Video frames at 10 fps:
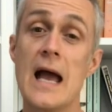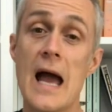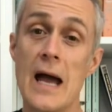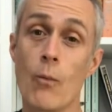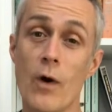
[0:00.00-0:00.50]

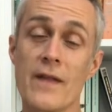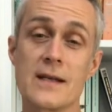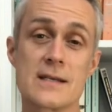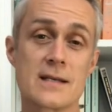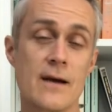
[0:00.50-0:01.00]
And what they
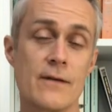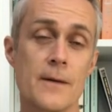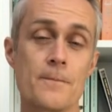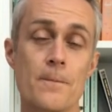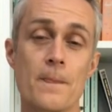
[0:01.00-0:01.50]
discover
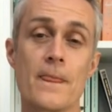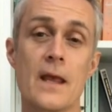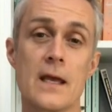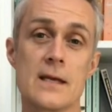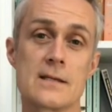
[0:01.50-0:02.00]

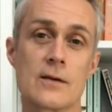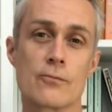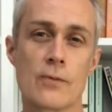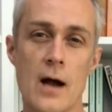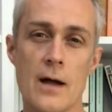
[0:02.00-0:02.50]
is a
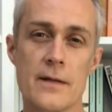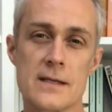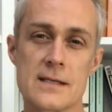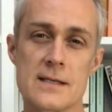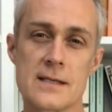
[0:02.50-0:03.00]
rather
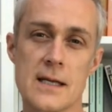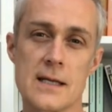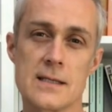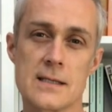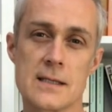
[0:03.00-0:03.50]

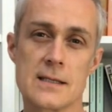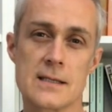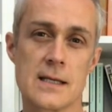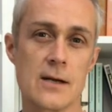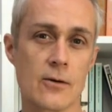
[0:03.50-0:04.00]
sinister
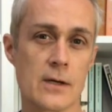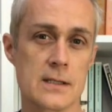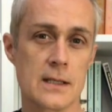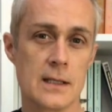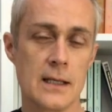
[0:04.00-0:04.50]
secret
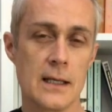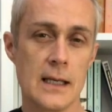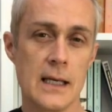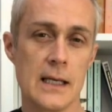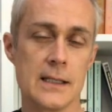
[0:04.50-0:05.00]

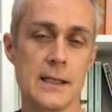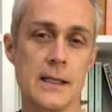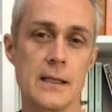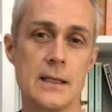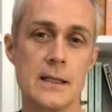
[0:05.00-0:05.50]
hidden
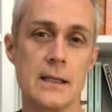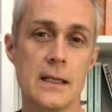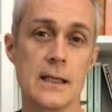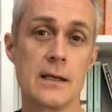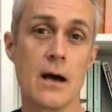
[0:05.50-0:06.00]

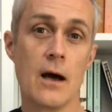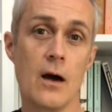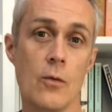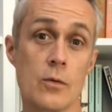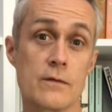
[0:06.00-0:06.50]
in
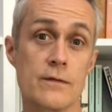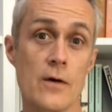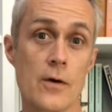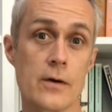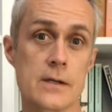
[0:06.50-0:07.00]
Harwood
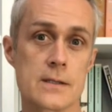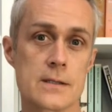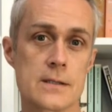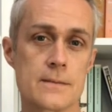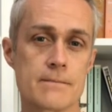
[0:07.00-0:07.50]
Forest.
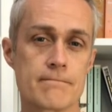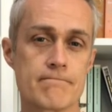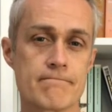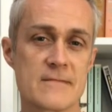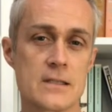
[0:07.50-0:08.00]

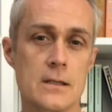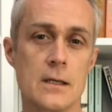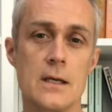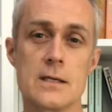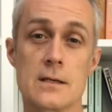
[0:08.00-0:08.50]

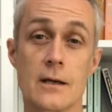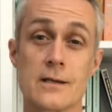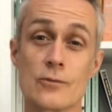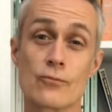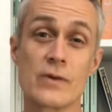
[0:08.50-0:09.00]
So I'm going
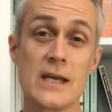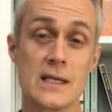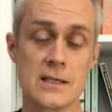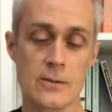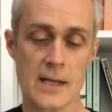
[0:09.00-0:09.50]
to read
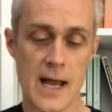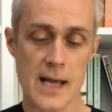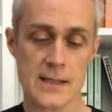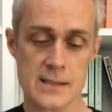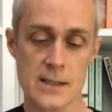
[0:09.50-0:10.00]
you an
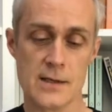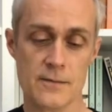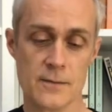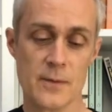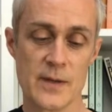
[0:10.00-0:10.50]
excerpt
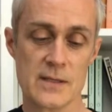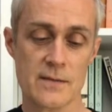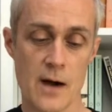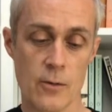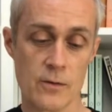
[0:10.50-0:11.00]
from The Beast of
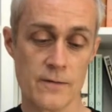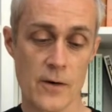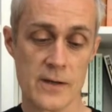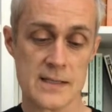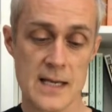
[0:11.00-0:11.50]
Harwood
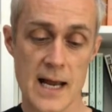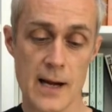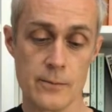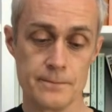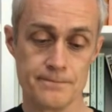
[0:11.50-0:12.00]
Forest now.